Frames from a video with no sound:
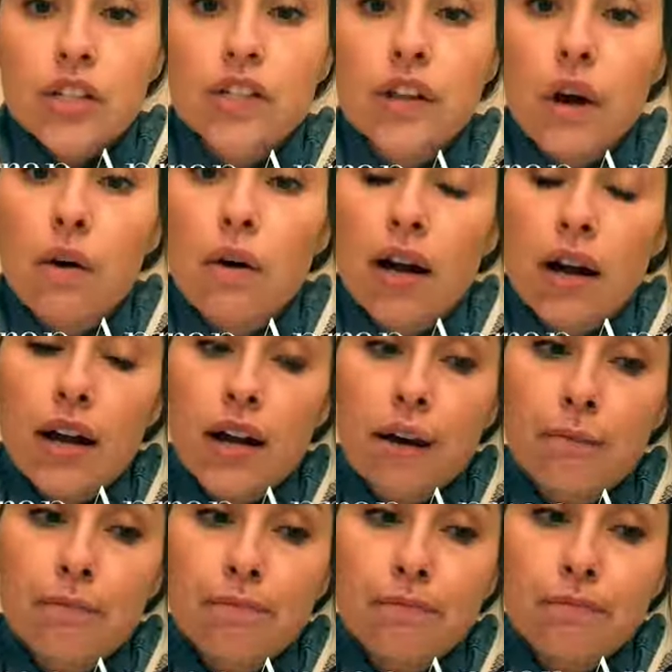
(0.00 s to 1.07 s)
So
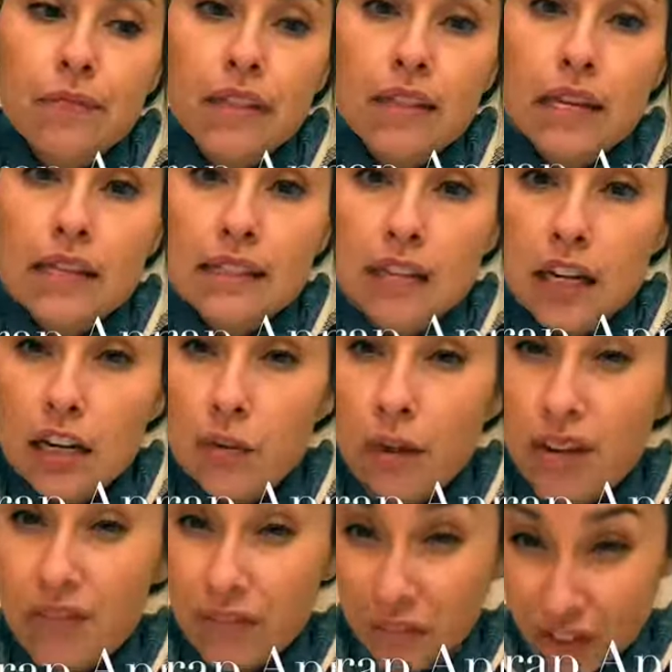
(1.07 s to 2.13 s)
that's kind of
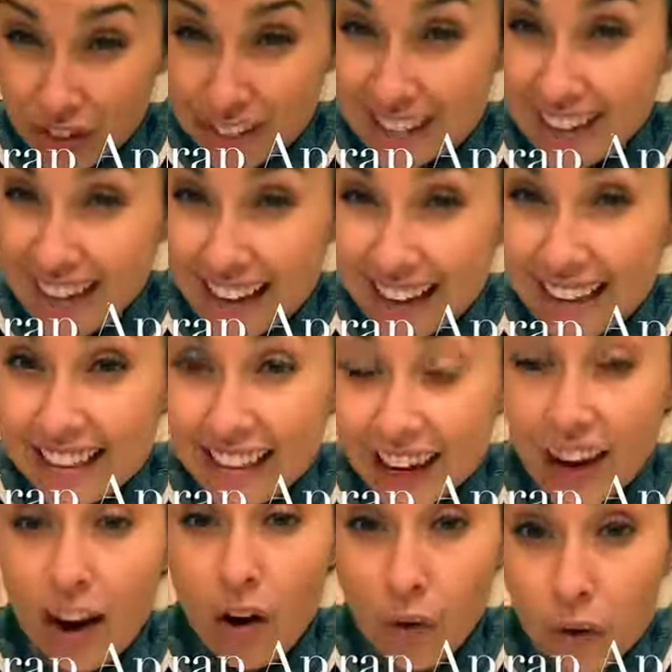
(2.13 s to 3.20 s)
my first thing that
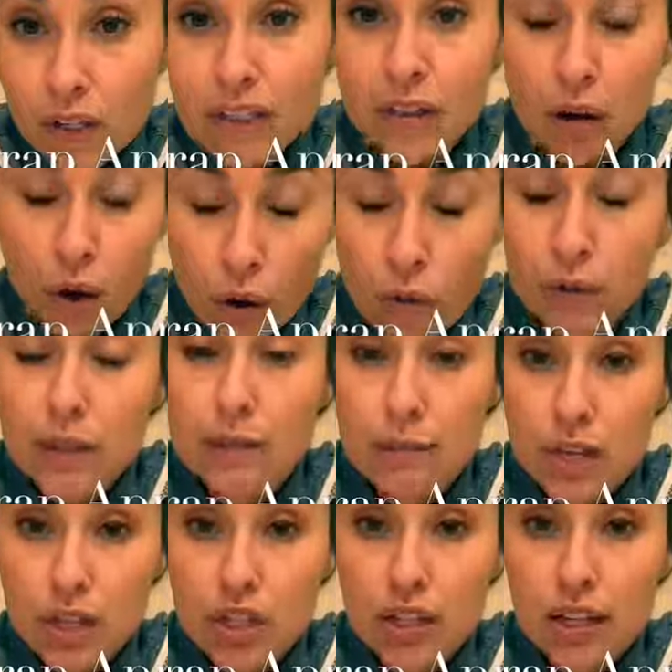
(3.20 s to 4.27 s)
I always
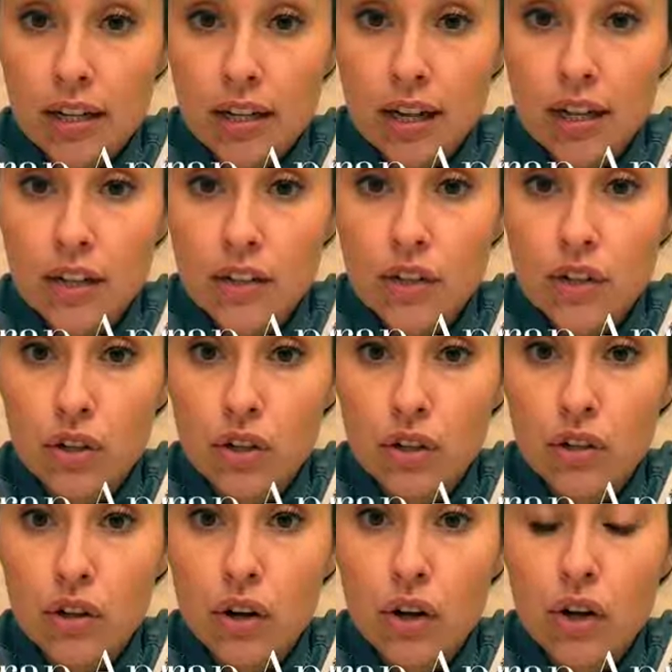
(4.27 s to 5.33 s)
mention is
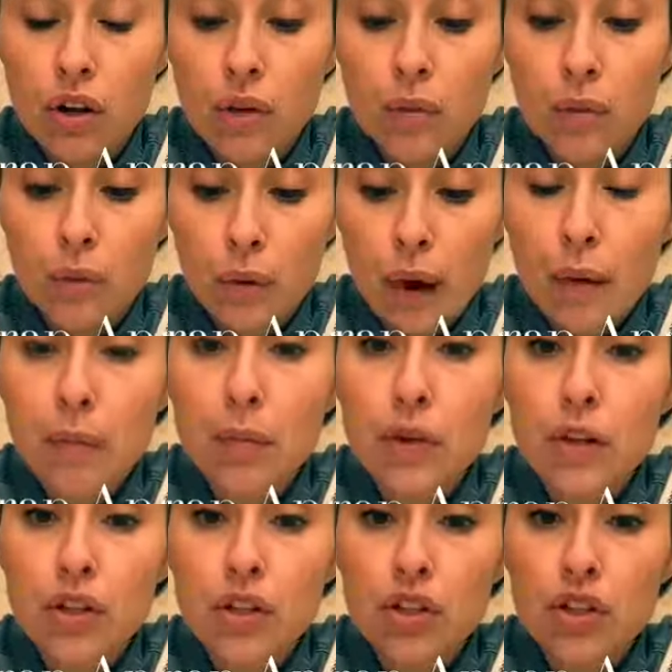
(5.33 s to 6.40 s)
your
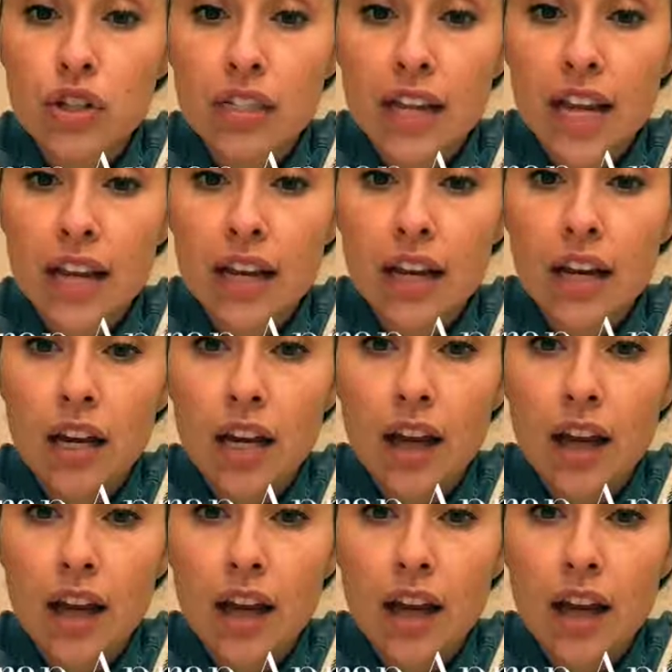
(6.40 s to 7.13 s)
prep should take